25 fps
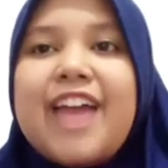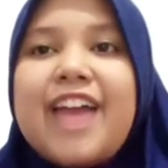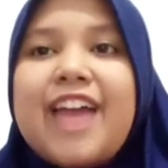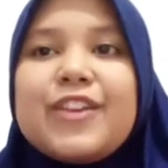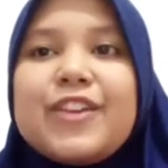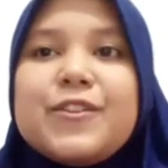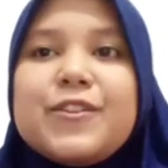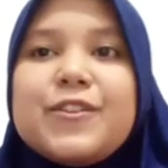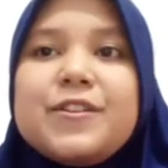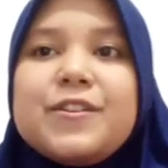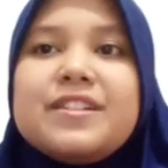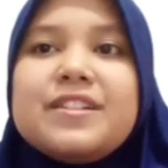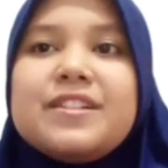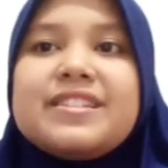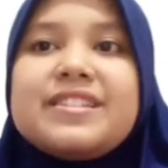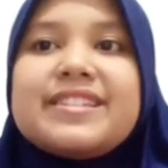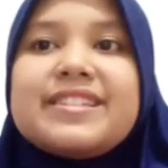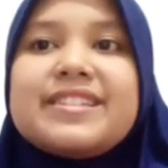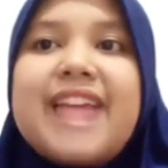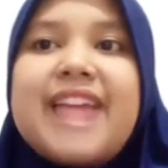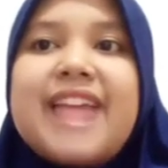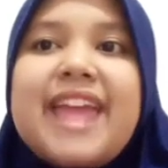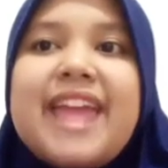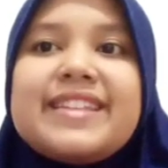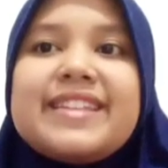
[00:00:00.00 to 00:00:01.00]
Yule
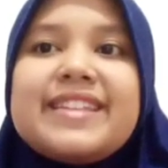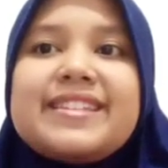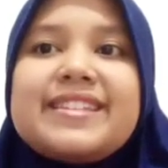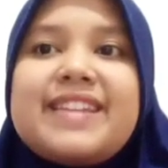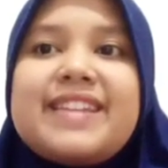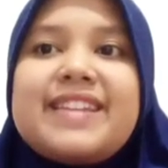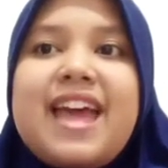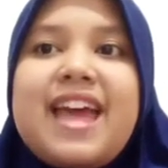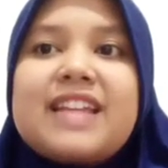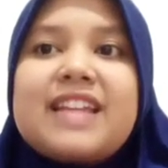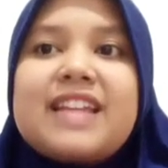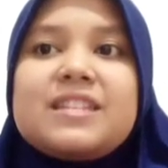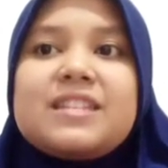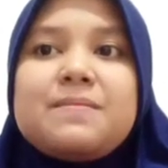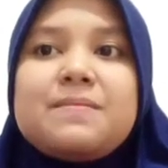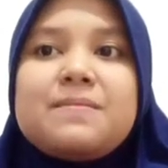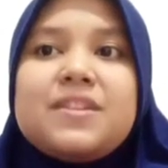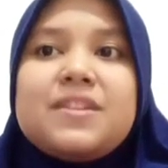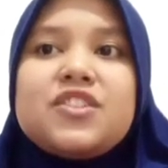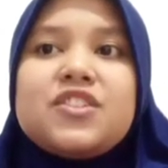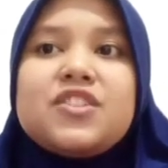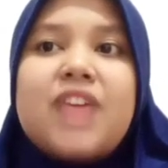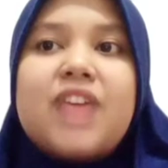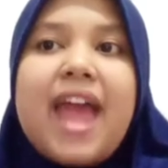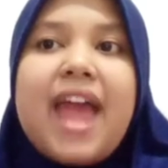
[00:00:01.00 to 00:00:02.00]
states that
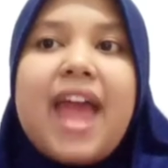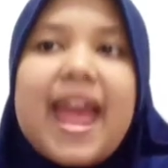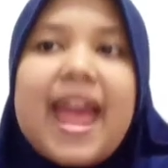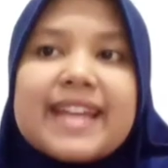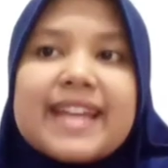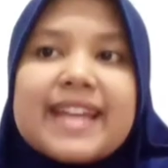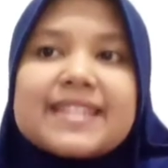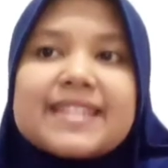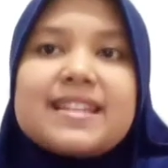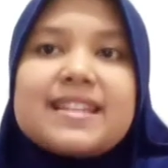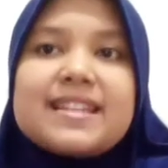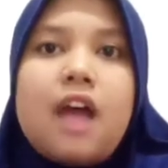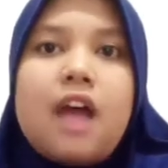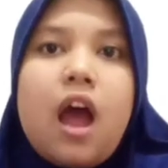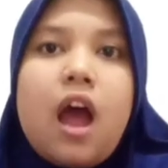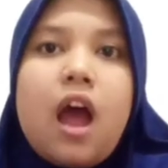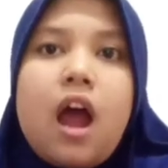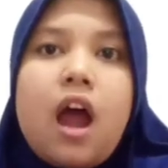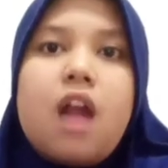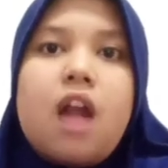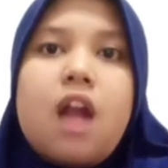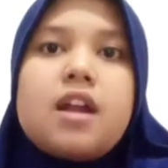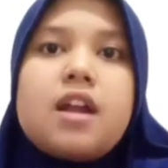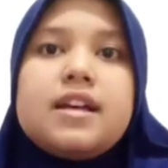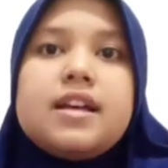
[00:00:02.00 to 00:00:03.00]
speech acts
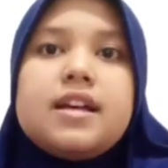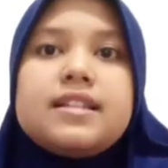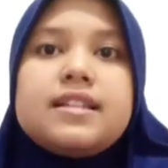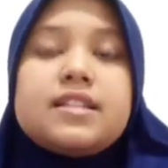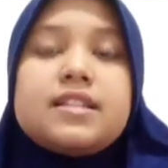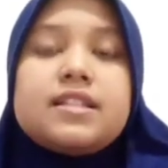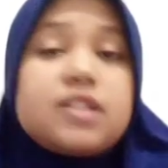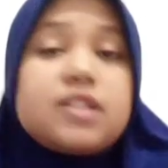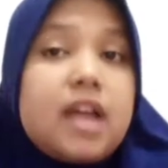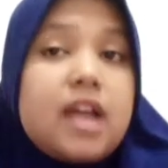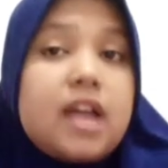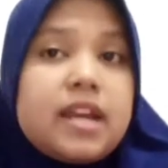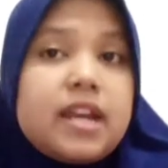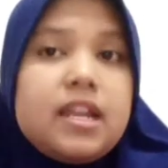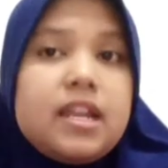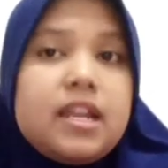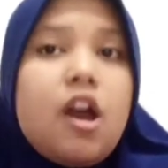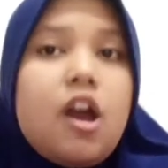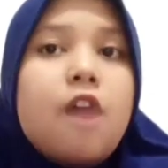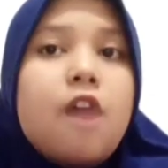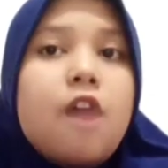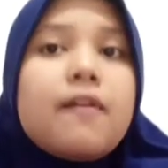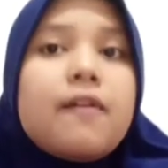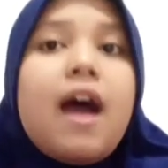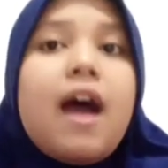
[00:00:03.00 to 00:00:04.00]
are a study
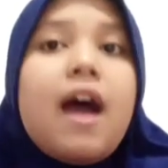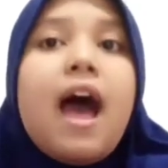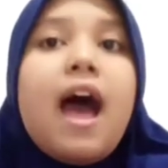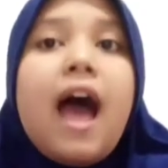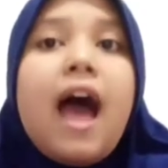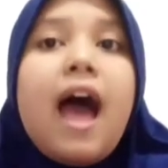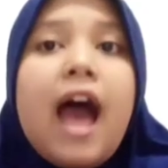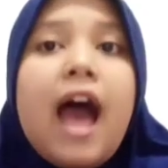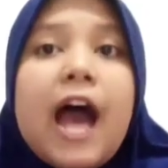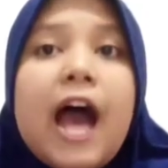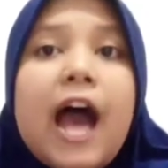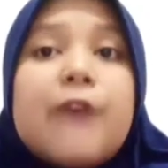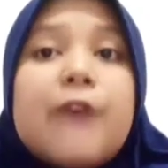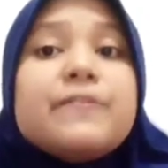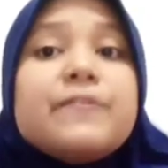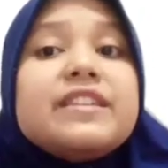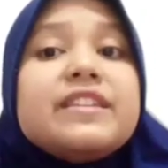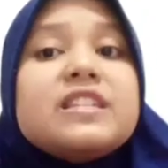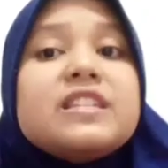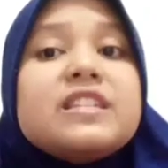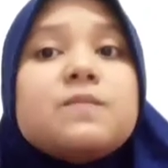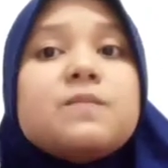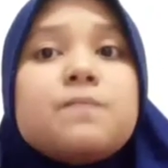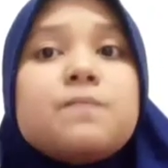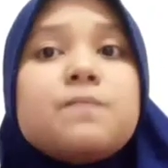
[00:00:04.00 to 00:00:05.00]
of how
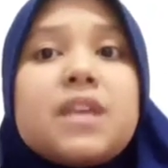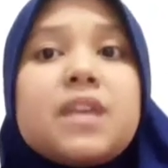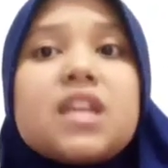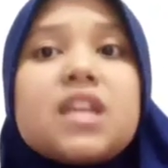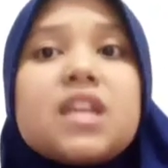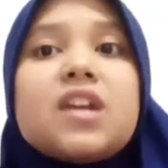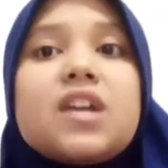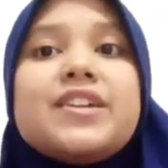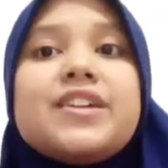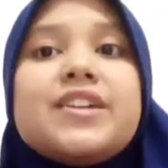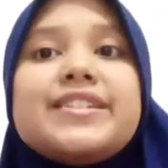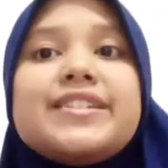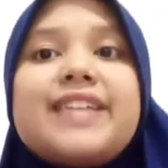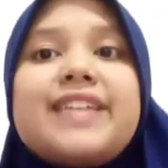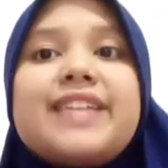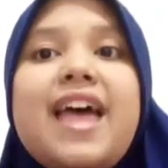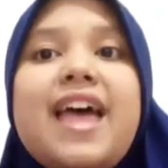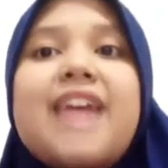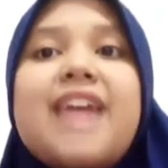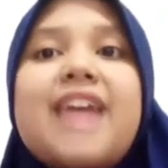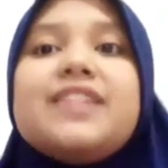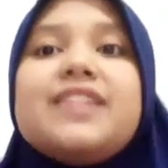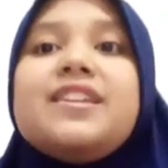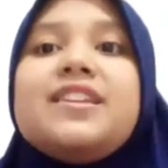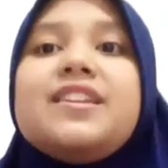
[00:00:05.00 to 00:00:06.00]
the speakers
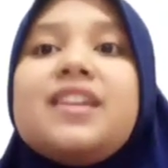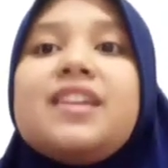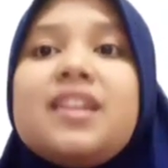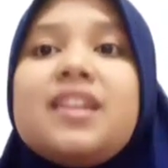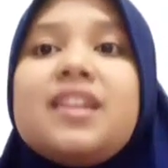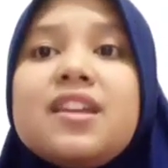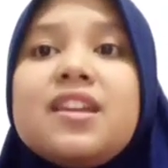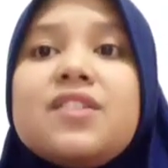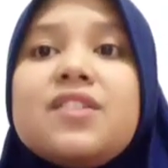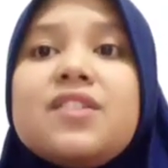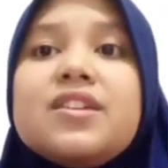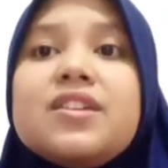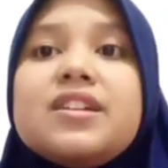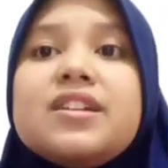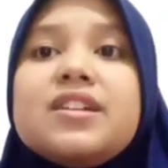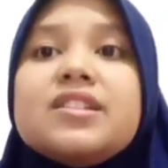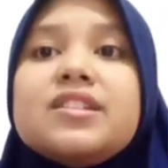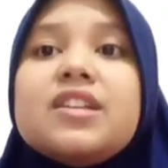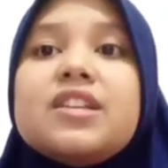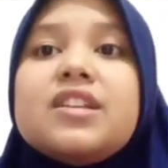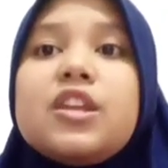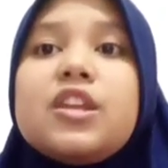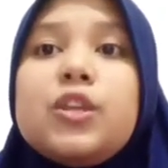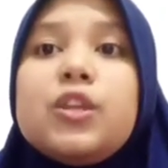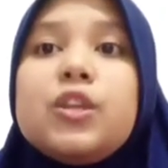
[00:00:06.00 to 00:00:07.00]
and the
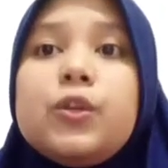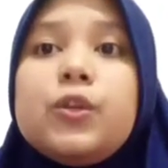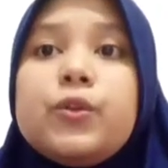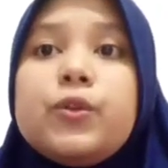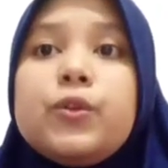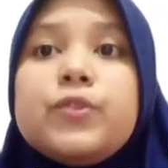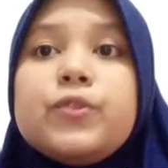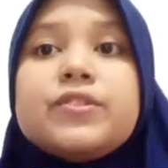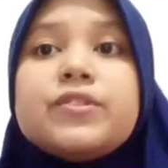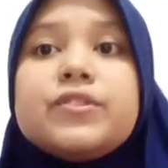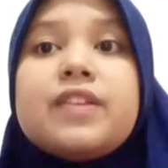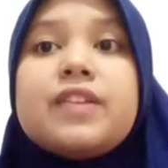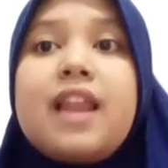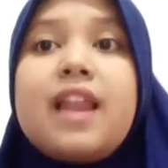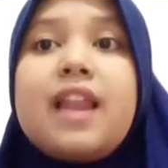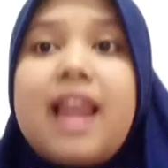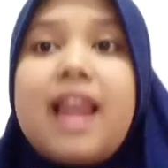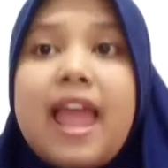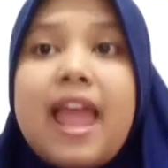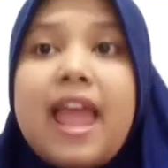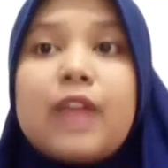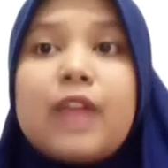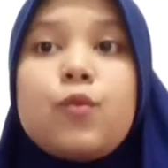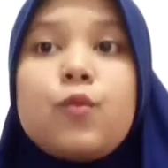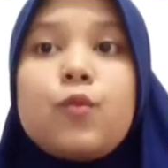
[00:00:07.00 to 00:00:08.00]
hearers use
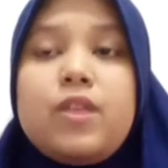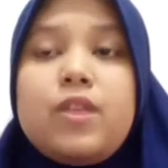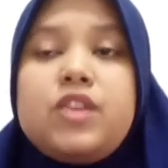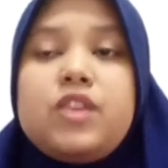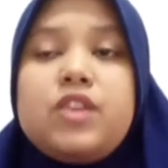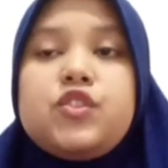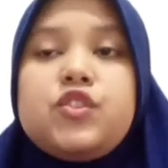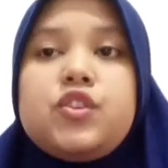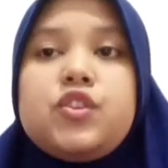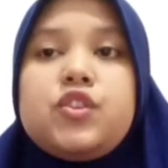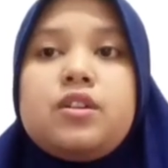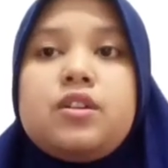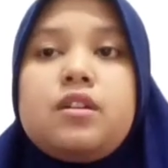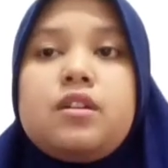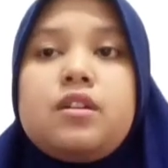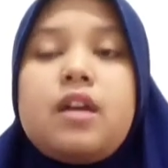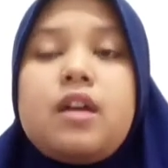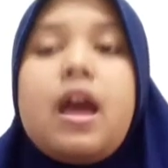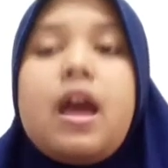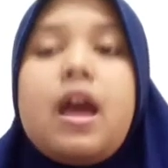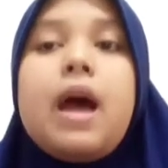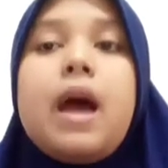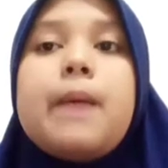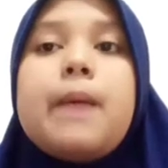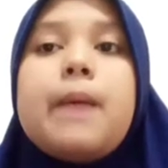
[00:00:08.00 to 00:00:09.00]
language.
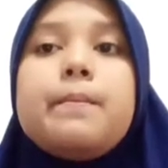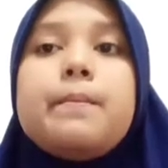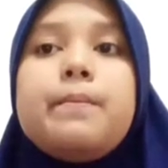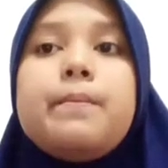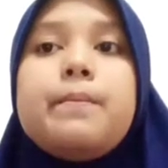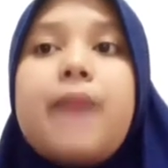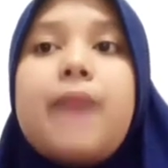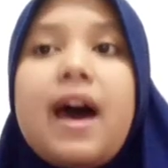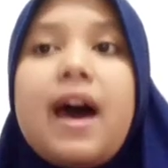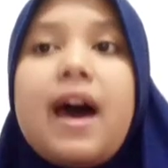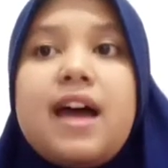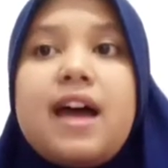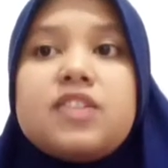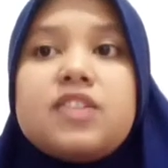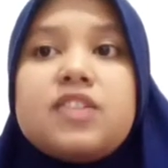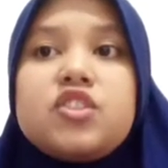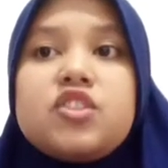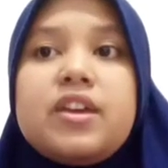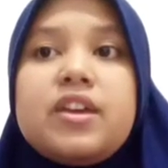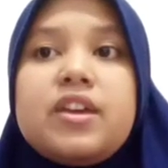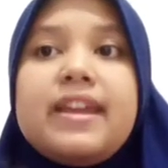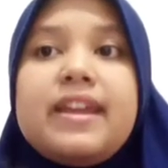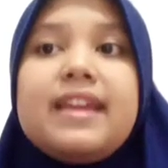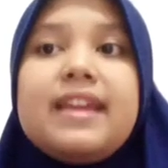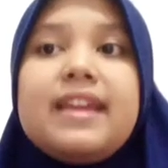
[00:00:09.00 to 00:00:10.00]
But
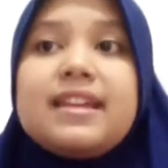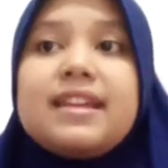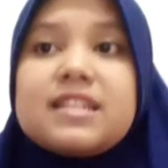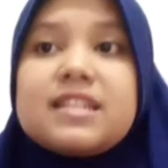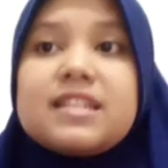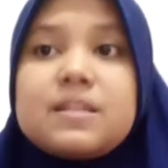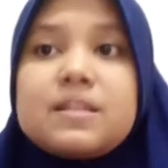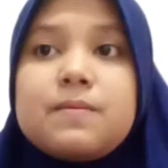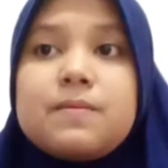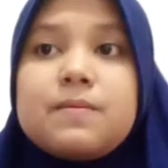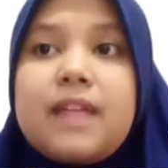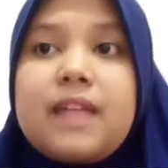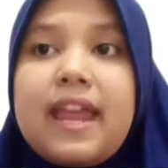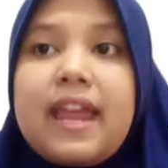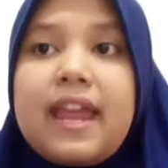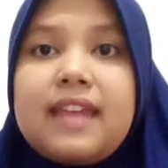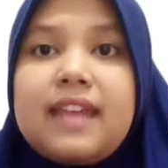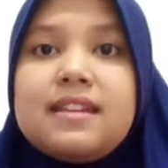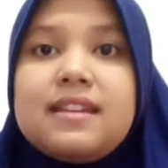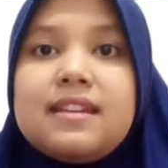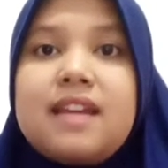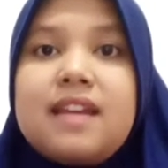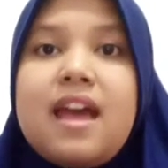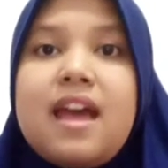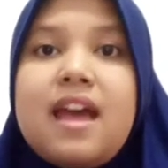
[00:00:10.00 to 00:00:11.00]

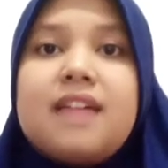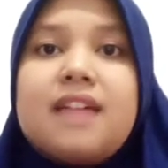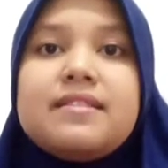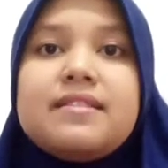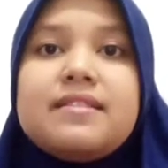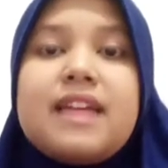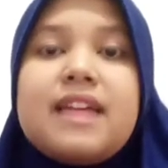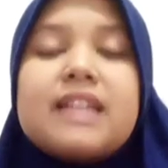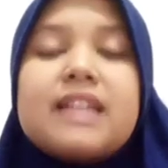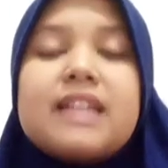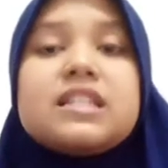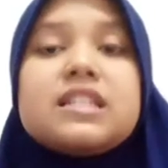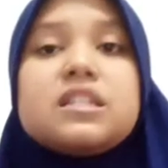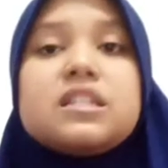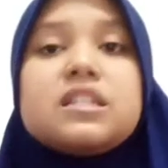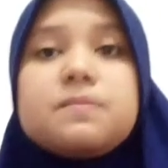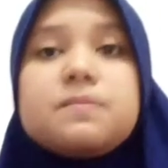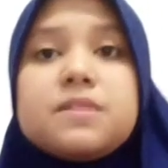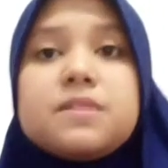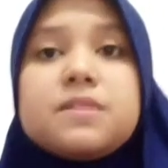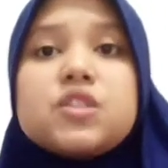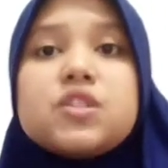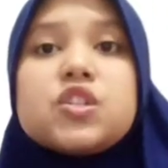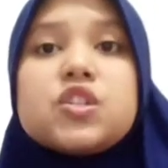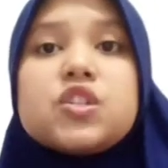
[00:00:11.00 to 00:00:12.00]
explain that
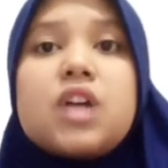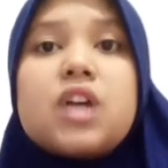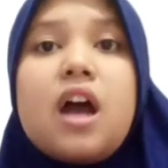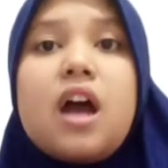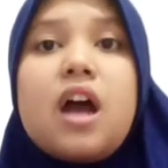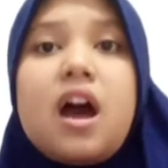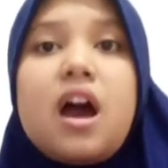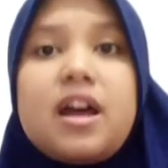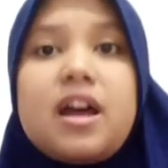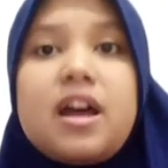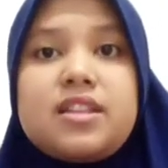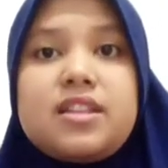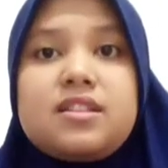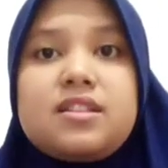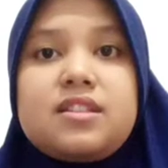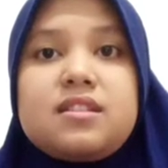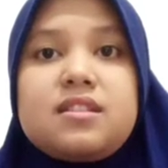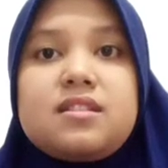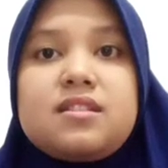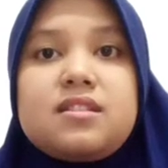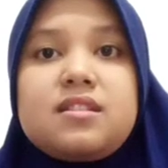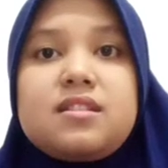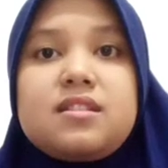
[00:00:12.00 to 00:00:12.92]
speech acts